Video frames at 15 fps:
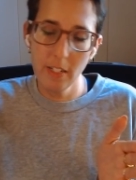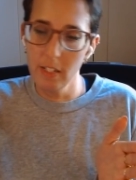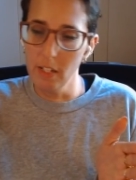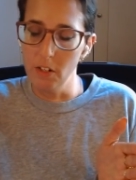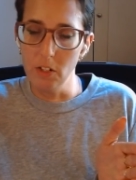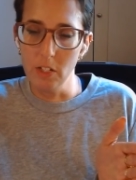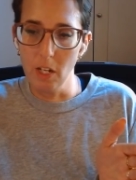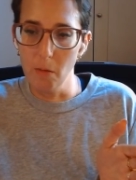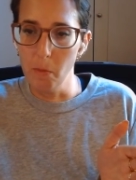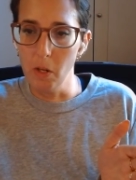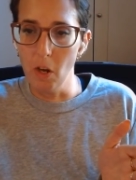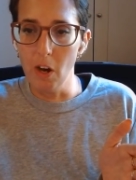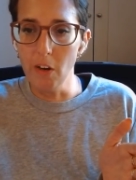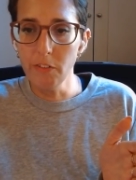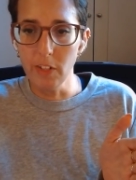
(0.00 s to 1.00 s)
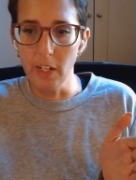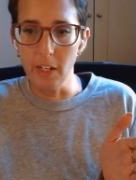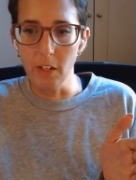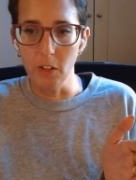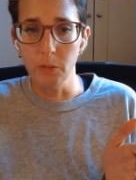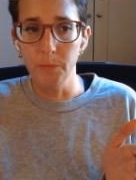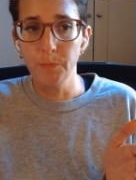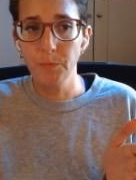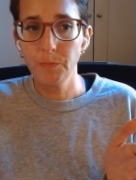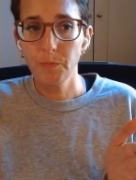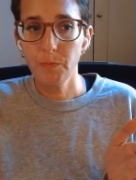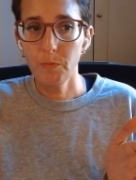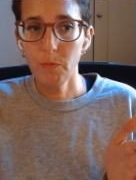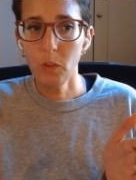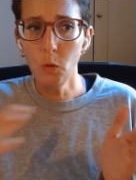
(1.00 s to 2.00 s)
centers can be off-takers.
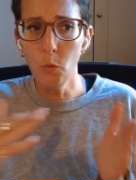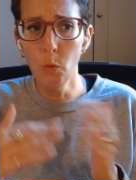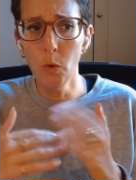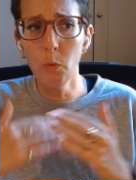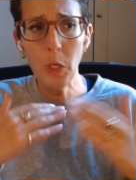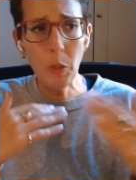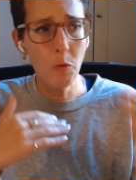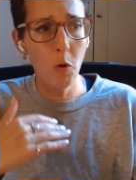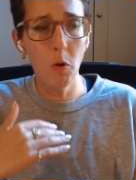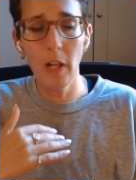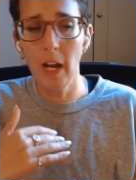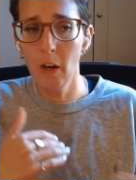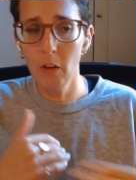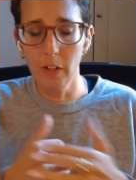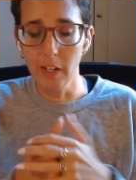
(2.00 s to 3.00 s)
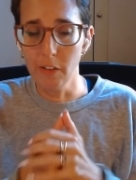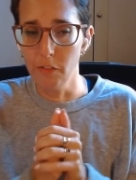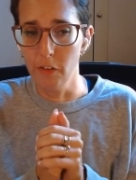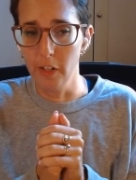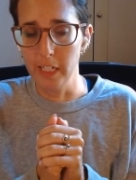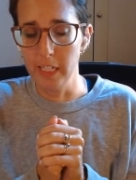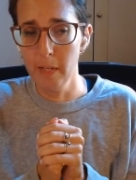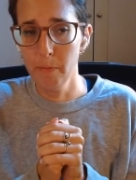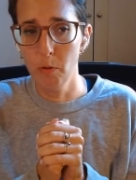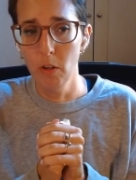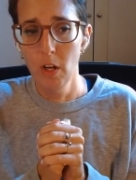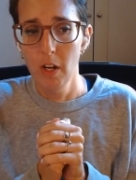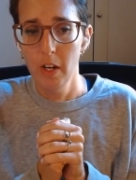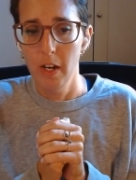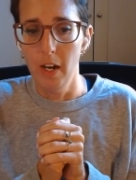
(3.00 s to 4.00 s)
When we roll out, like, for example,
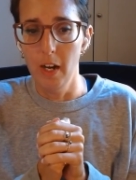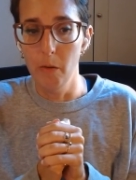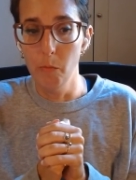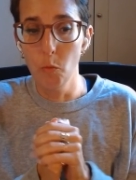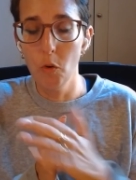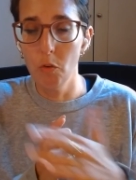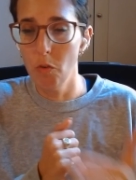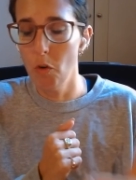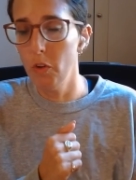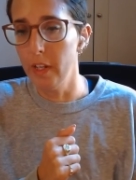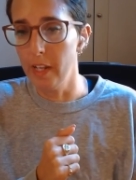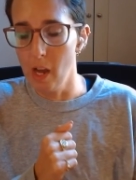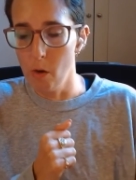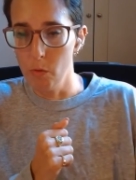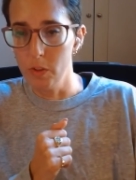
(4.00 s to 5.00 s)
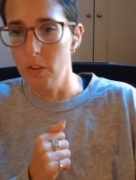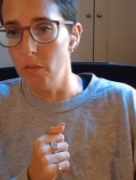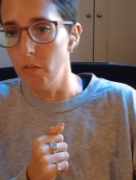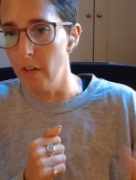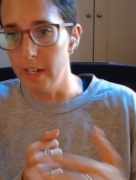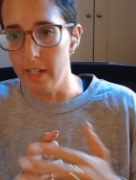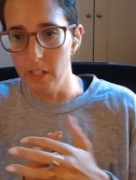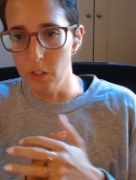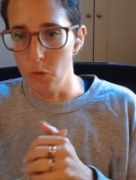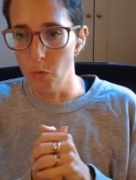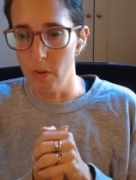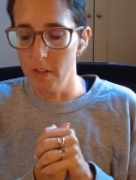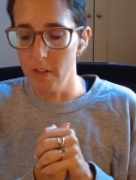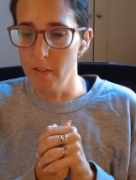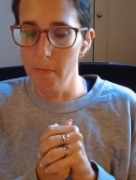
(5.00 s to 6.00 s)
we're rolling out with the Range,
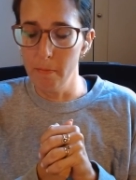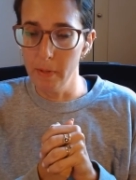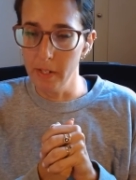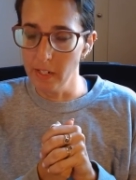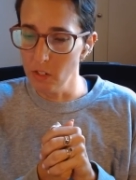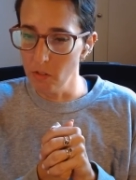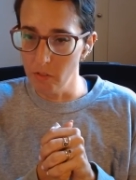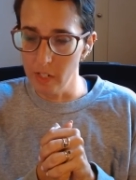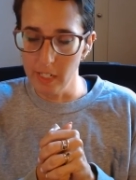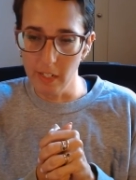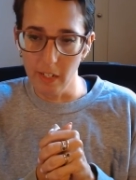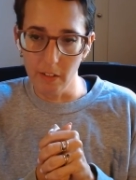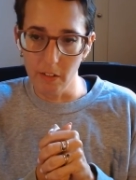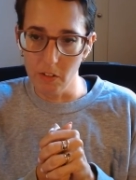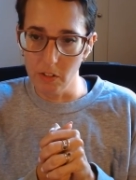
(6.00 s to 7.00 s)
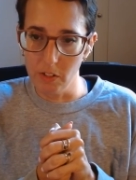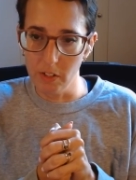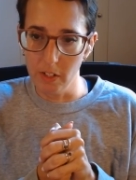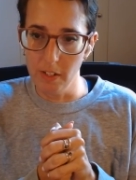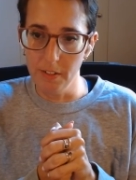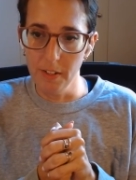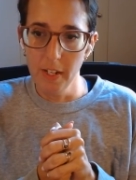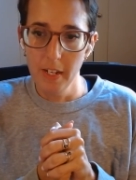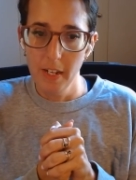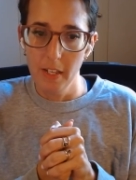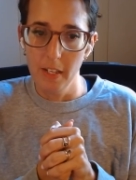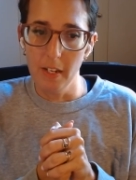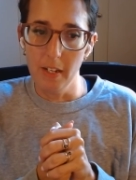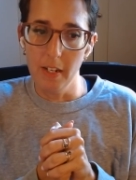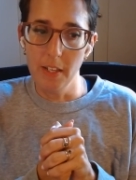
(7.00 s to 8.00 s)
one of the biggest retailers in
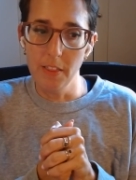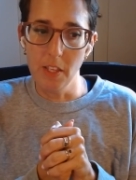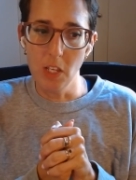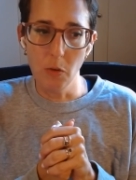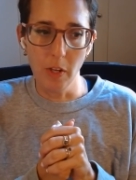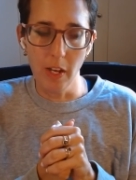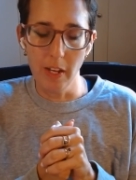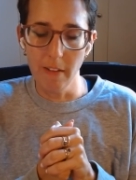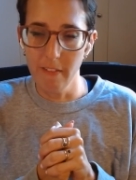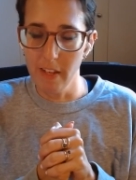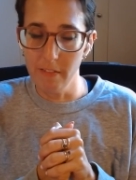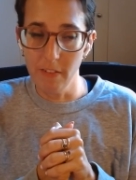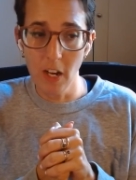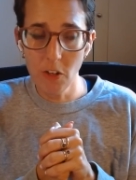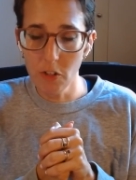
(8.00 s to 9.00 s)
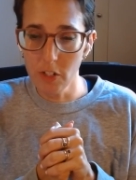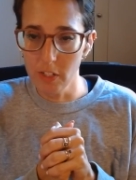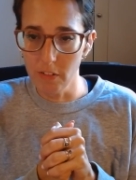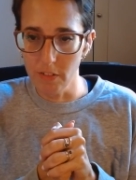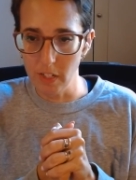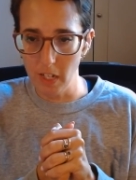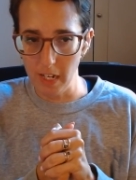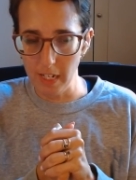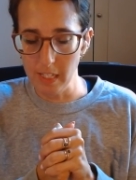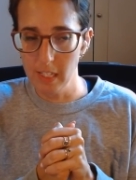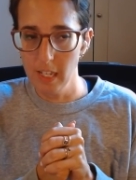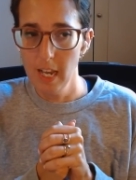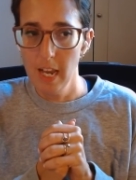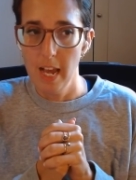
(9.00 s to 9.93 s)
the UK. They have hundreds of sites,